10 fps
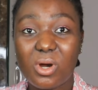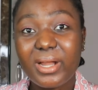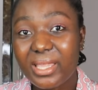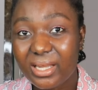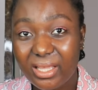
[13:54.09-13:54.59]

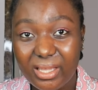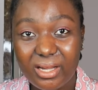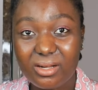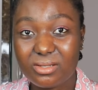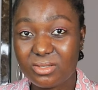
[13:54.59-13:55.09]
working
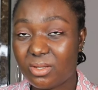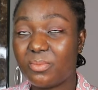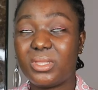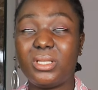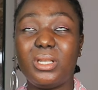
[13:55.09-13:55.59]
here or
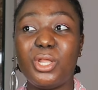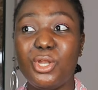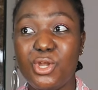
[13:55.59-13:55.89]
something.